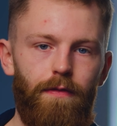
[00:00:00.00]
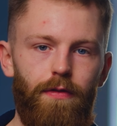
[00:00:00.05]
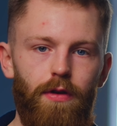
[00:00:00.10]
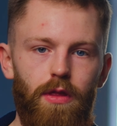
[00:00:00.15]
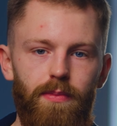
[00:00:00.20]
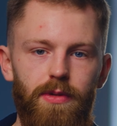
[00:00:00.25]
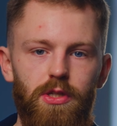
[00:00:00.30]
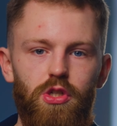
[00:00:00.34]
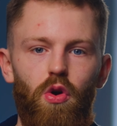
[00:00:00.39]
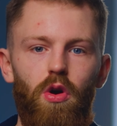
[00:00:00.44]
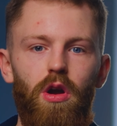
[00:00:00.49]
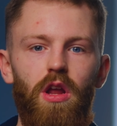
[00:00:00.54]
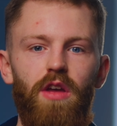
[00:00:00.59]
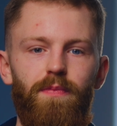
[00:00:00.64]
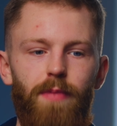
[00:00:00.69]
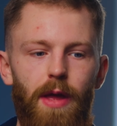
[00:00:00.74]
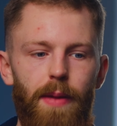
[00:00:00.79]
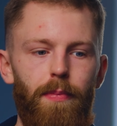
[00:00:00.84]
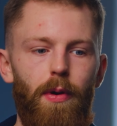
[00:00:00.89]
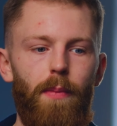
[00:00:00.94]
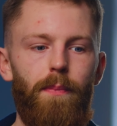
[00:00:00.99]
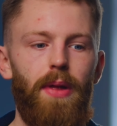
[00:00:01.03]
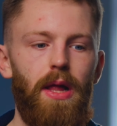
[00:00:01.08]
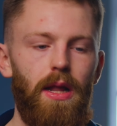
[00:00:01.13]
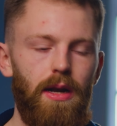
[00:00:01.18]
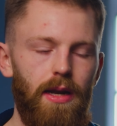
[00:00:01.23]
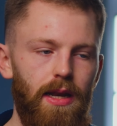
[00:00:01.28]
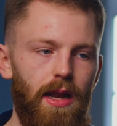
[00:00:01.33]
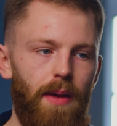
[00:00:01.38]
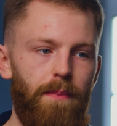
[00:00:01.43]
For the majority of people
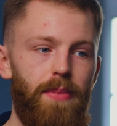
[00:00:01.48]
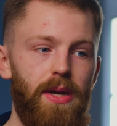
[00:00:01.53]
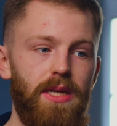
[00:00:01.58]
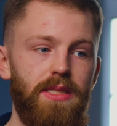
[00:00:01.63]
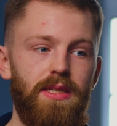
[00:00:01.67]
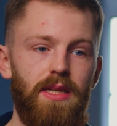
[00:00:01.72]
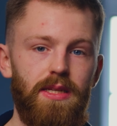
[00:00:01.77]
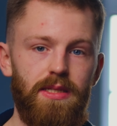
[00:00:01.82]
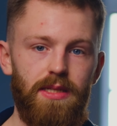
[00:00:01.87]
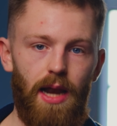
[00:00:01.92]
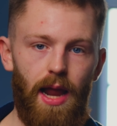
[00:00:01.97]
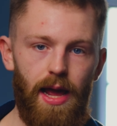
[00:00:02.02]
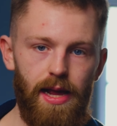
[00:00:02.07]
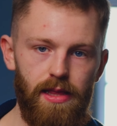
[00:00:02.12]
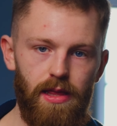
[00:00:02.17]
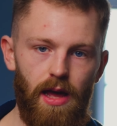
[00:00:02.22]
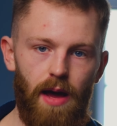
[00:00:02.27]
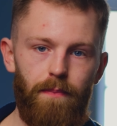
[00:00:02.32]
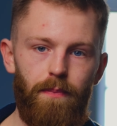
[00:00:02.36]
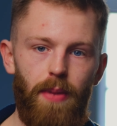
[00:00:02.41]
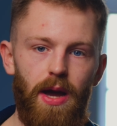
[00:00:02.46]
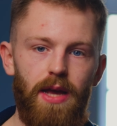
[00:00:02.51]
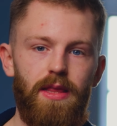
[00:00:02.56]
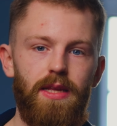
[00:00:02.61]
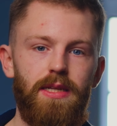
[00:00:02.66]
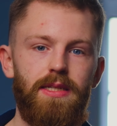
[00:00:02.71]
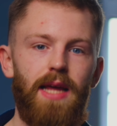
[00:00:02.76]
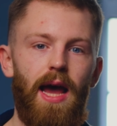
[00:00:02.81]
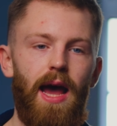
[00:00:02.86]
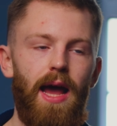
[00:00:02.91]
building a business like that, by the
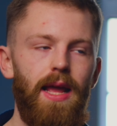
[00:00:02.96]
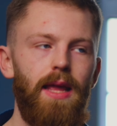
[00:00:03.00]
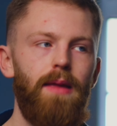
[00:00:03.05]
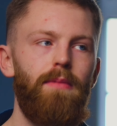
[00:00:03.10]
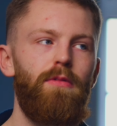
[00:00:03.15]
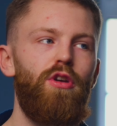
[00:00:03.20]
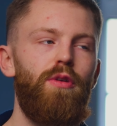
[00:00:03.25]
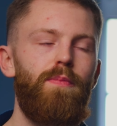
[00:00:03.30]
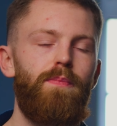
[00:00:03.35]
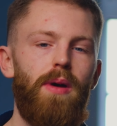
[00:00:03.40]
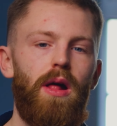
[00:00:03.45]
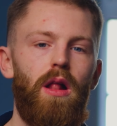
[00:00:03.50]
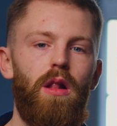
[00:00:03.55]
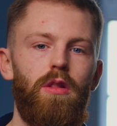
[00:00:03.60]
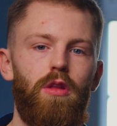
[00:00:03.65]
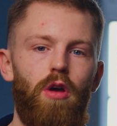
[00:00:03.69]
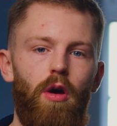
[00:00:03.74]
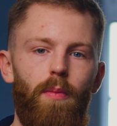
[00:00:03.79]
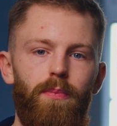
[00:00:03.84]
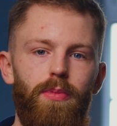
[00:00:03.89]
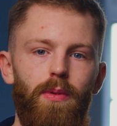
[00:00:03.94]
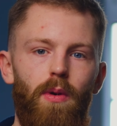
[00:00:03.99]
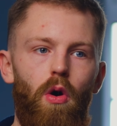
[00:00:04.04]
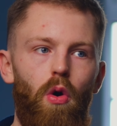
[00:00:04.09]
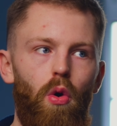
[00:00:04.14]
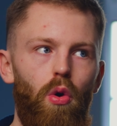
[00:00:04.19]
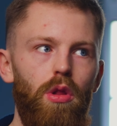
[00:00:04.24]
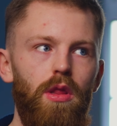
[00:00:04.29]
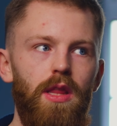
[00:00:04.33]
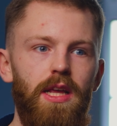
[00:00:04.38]
time you build up
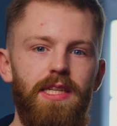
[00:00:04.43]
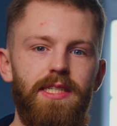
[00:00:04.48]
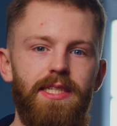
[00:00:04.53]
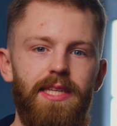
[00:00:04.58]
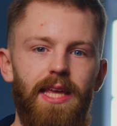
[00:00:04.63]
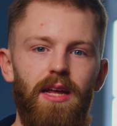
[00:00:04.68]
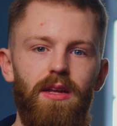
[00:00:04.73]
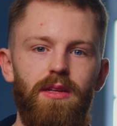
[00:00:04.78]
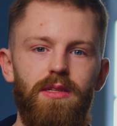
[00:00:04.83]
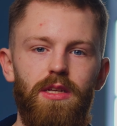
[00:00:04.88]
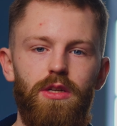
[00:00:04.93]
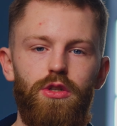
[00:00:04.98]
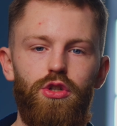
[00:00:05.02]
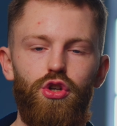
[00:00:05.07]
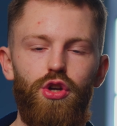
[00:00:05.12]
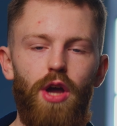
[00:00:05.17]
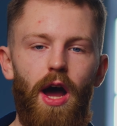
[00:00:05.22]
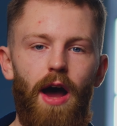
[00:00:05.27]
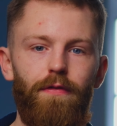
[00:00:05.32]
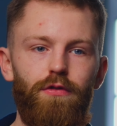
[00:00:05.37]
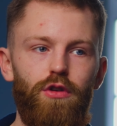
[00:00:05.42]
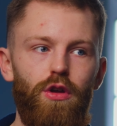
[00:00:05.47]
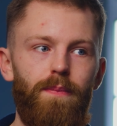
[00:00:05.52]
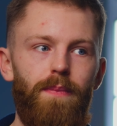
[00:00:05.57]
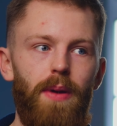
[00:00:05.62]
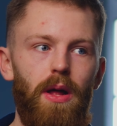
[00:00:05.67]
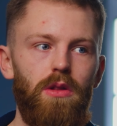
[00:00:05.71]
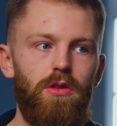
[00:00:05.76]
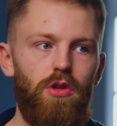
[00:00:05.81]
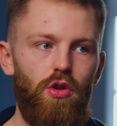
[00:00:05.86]
all these skills that you have to
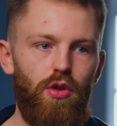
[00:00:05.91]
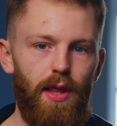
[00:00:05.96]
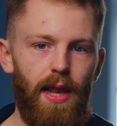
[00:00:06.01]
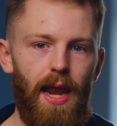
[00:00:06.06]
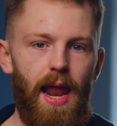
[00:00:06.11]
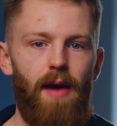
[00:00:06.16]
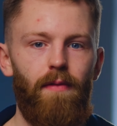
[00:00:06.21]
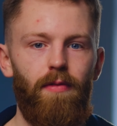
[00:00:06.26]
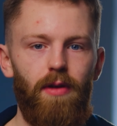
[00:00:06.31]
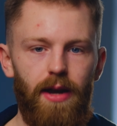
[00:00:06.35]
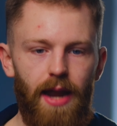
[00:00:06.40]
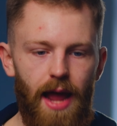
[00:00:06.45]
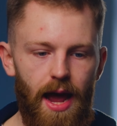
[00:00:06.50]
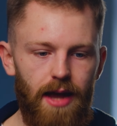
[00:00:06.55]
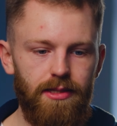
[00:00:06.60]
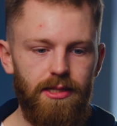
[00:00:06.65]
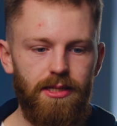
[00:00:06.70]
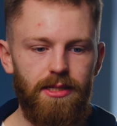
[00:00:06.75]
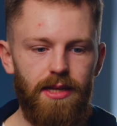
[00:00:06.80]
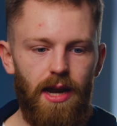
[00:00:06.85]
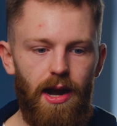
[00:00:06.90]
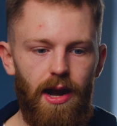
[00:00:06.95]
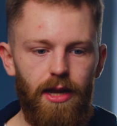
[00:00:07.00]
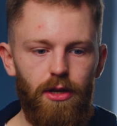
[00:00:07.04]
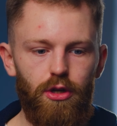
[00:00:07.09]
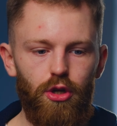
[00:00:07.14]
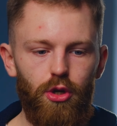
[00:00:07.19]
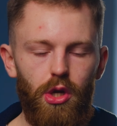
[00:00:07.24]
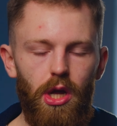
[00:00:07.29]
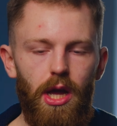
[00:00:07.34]
build to the level necessary
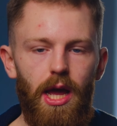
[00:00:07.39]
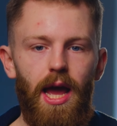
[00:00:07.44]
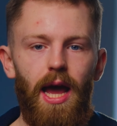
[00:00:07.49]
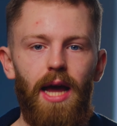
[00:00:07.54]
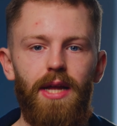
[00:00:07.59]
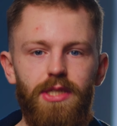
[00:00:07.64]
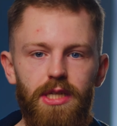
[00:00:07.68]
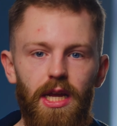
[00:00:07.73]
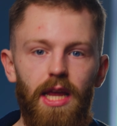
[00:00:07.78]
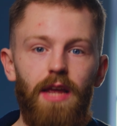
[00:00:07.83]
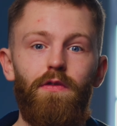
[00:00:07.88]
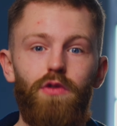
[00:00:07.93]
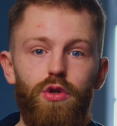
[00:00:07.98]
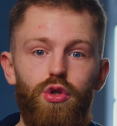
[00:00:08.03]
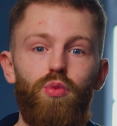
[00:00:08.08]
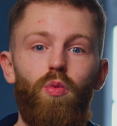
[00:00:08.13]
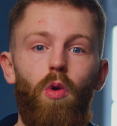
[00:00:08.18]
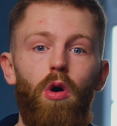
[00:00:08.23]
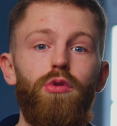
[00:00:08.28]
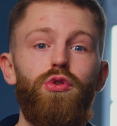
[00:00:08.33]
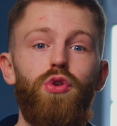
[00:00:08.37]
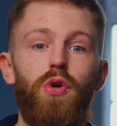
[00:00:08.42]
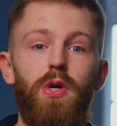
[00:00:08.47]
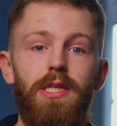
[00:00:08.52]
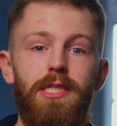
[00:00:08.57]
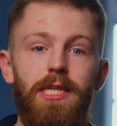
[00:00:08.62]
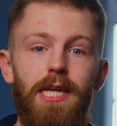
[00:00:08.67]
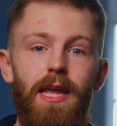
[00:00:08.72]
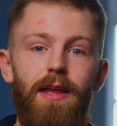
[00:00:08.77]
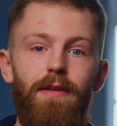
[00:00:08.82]
to achieve what you want to
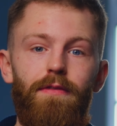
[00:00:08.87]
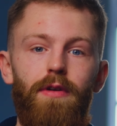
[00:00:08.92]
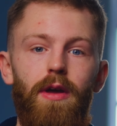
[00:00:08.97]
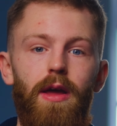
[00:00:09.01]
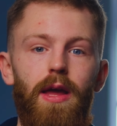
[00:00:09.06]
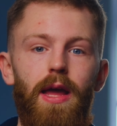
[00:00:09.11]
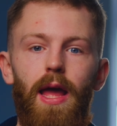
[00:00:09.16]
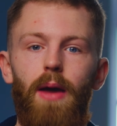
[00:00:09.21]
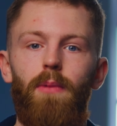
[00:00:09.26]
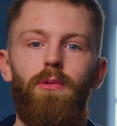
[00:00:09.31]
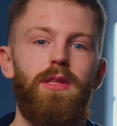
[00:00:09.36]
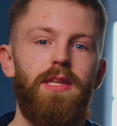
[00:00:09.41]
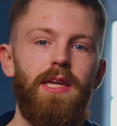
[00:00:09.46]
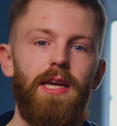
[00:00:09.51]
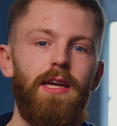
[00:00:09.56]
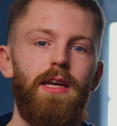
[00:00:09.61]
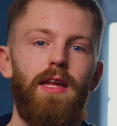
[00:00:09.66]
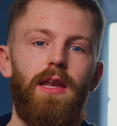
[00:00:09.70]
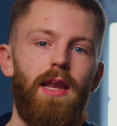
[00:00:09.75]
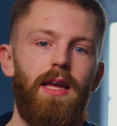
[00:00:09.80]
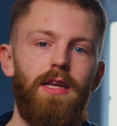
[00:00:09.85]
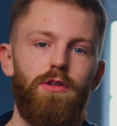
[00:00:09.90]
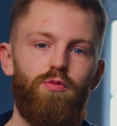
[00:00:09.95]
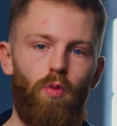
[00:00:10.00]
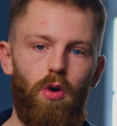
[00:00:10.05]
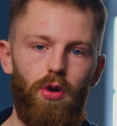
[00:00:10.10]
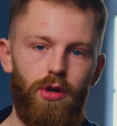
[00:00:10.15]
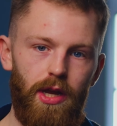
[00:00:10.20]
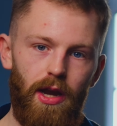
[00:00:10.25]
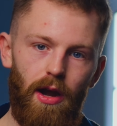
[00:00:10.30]
achieve, it will take at least
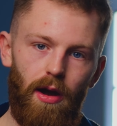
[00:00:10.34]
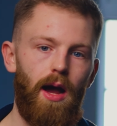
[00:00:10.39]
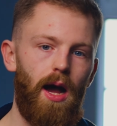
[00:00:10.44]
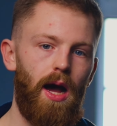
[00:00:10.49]
1 year.